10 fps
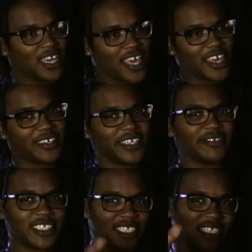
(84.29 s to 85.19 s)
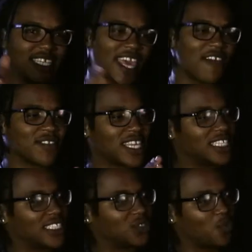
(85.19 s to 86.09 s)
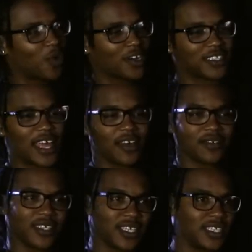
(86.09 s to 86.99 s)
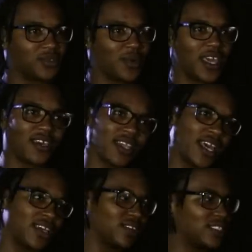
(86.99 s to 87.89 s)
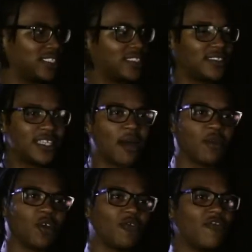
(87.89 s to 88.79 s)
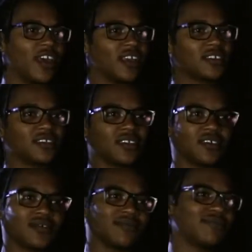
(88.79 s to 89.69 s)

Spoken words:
it was just everything just worked out its way, like domino effect. So.